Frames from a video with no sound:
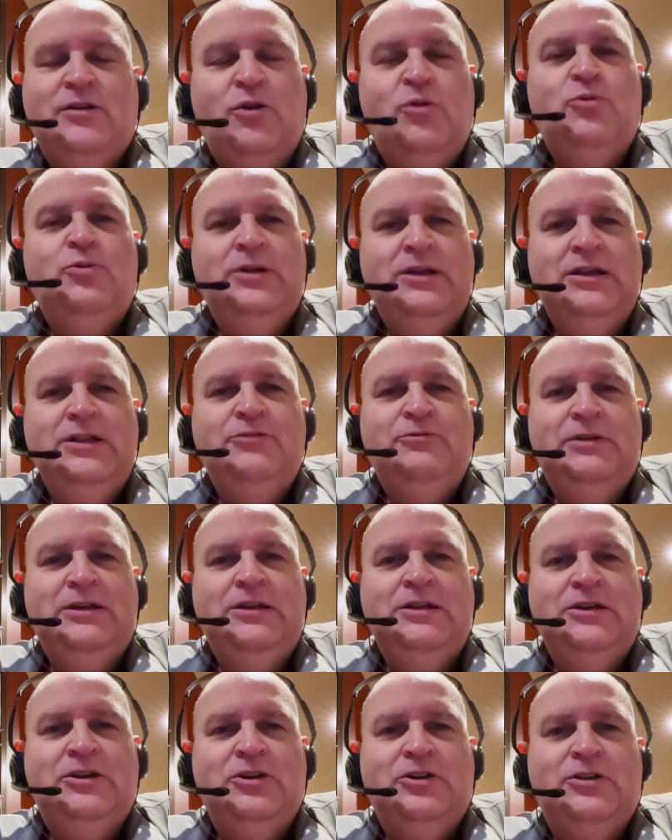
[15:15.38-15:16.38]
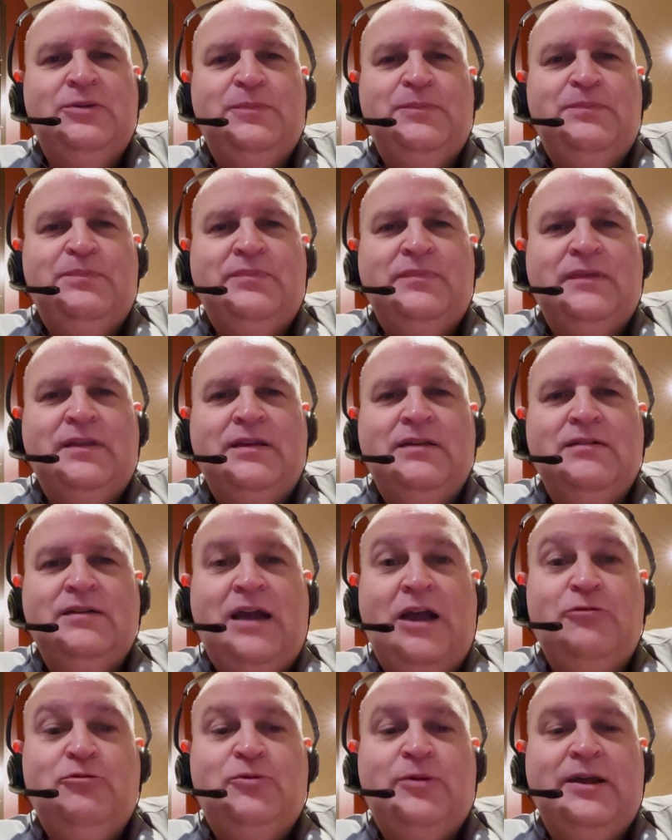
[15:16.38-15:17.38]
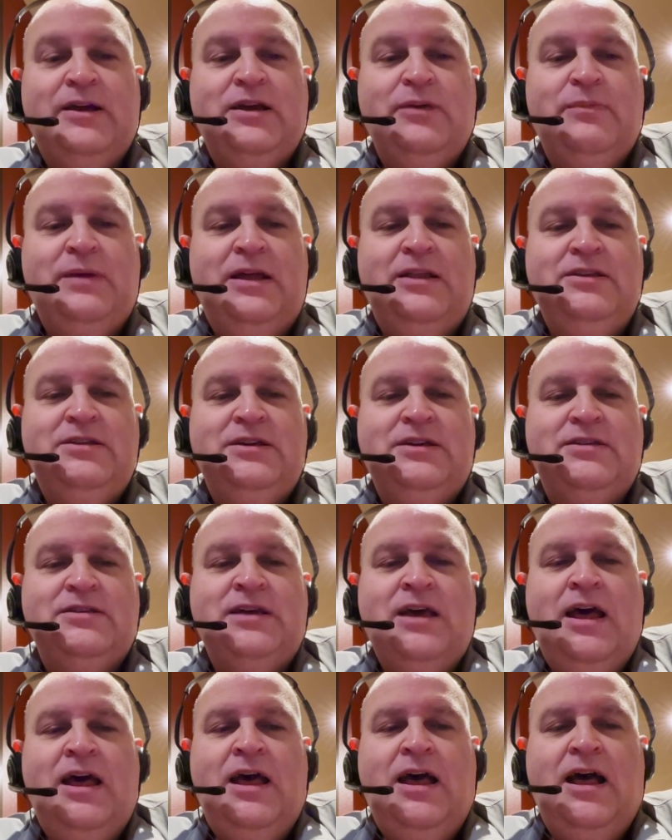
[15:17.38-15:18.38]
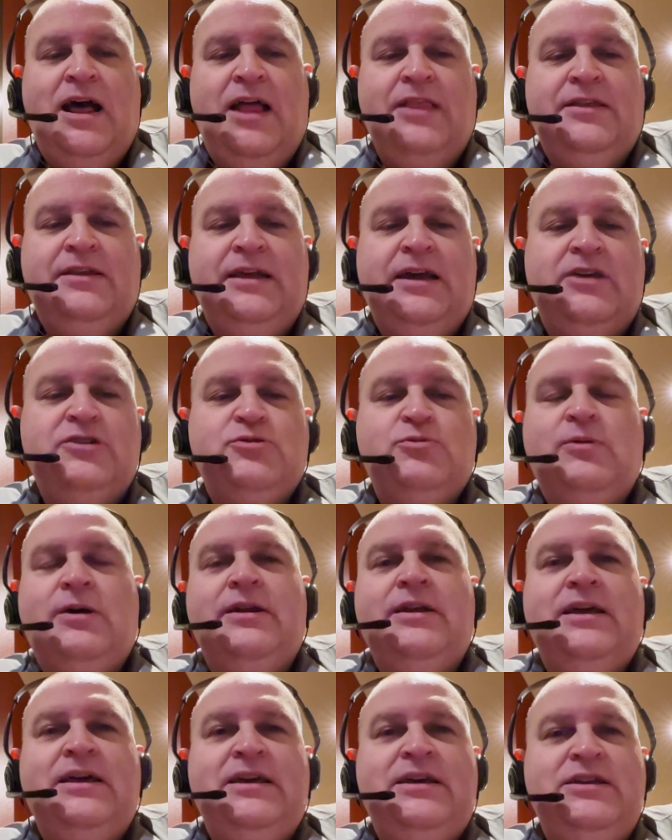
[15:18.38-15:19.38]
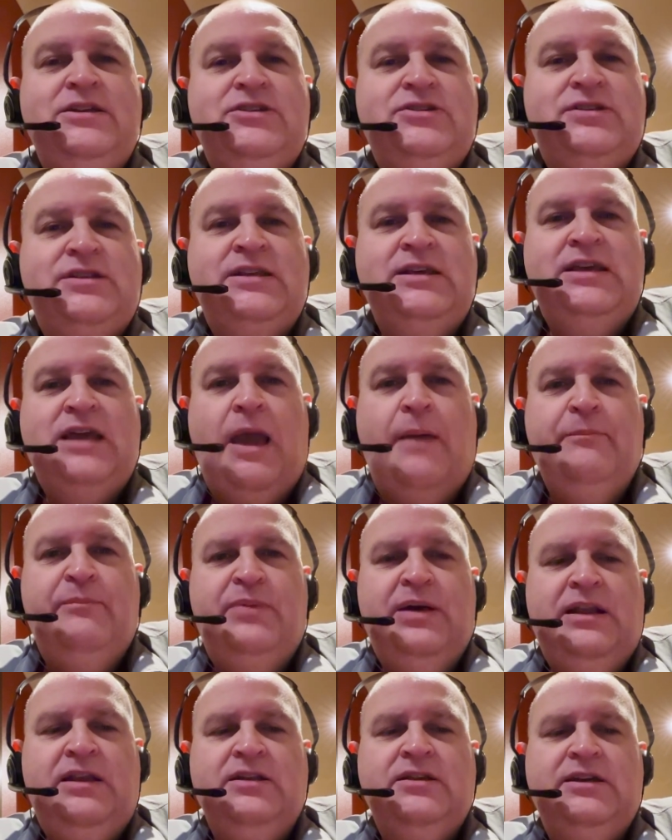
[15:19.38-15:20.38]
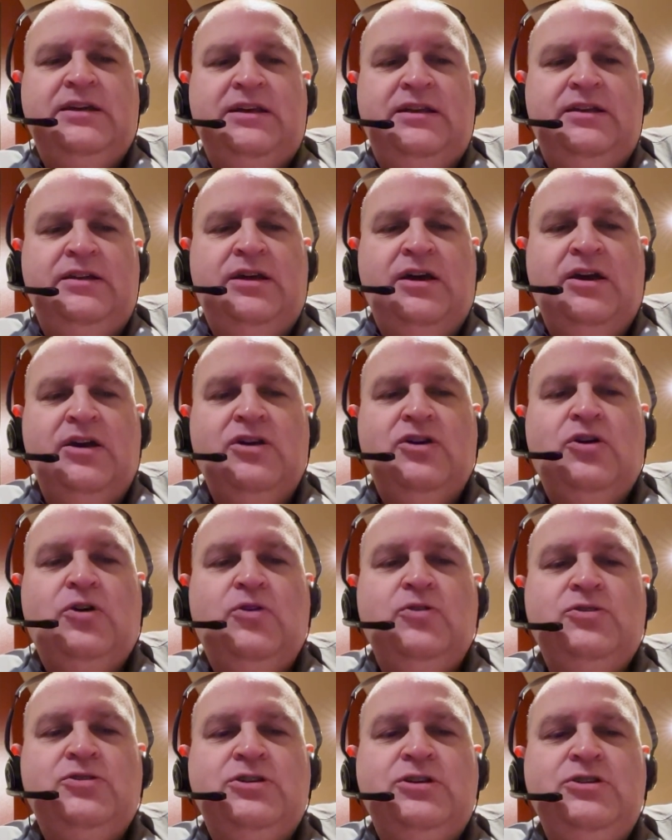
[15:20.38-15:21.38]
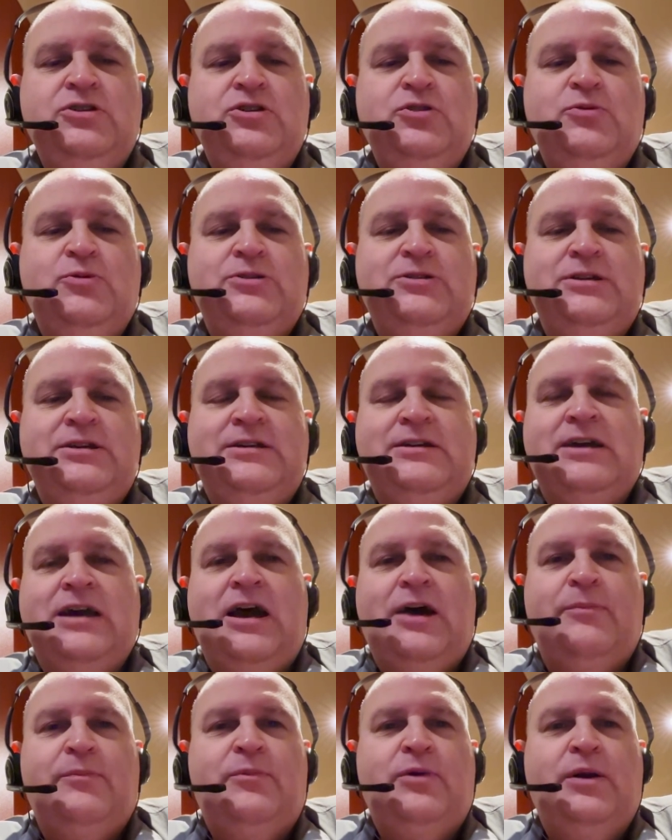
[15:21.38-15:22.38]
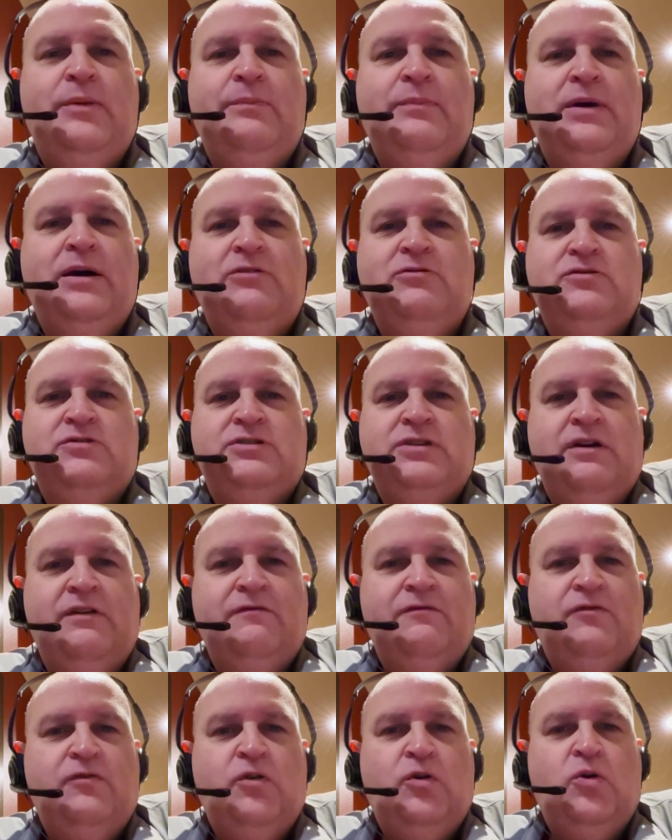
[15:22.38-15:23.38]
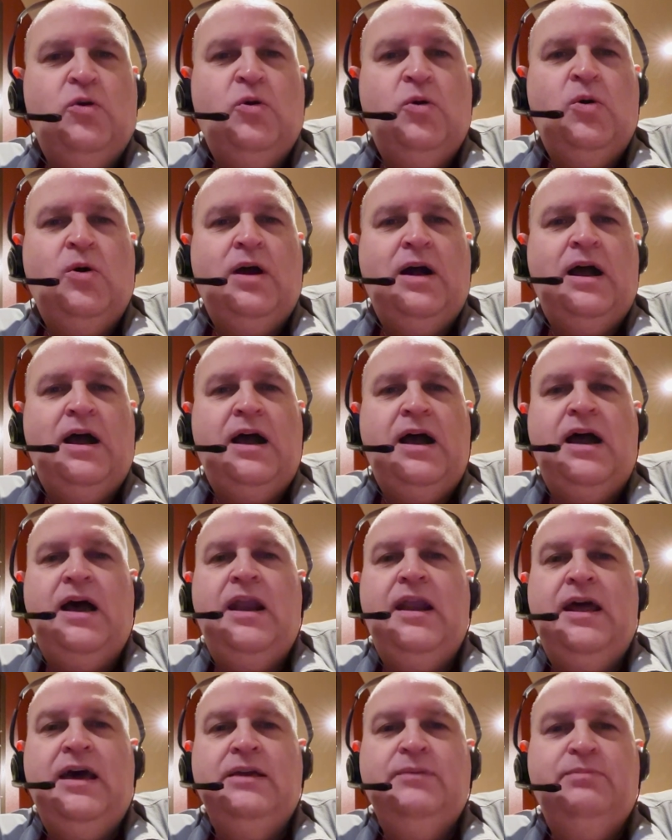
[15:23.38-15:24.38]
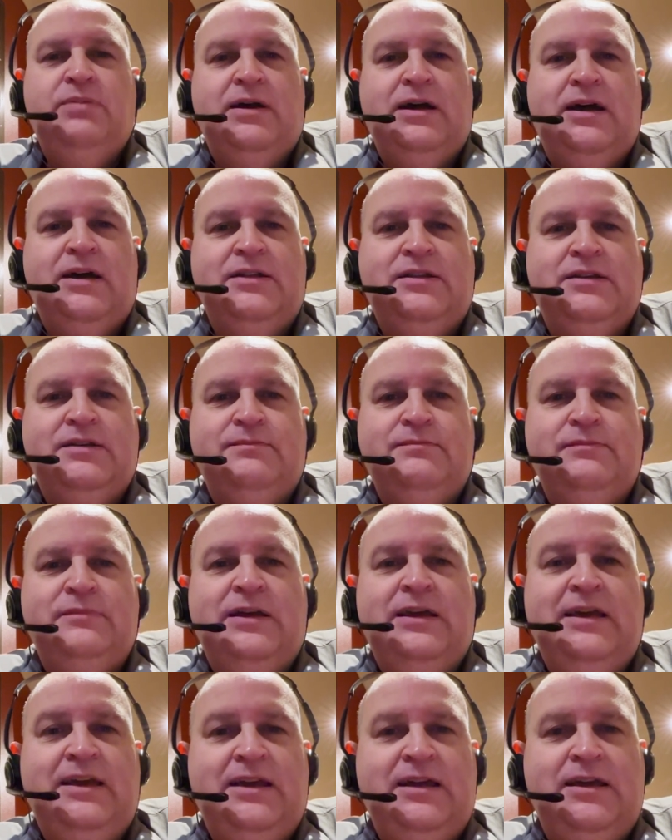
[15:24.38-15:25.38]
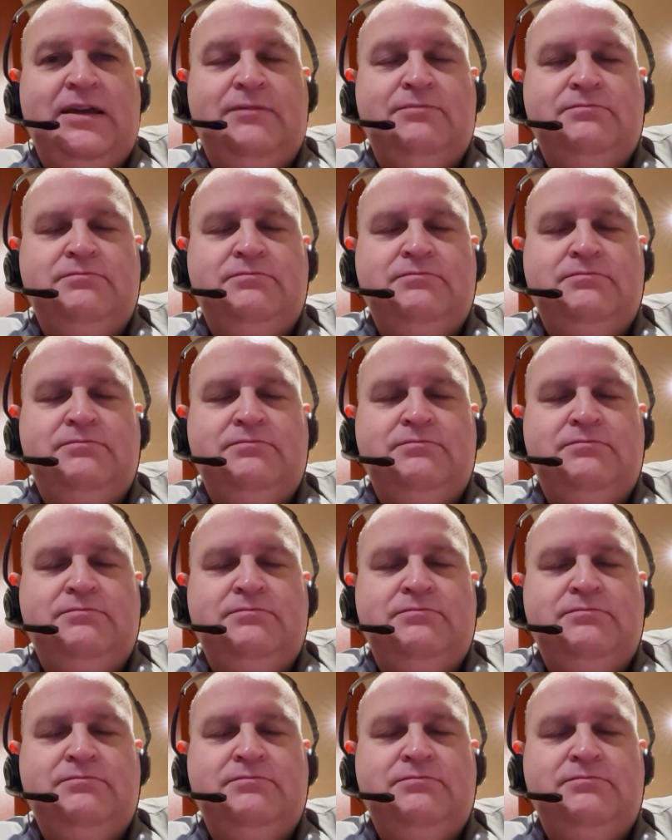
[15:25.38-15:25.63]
Really, really good. I would recommend it. And the next one is the Belkin Continuity Camera Mount for an iPad Air.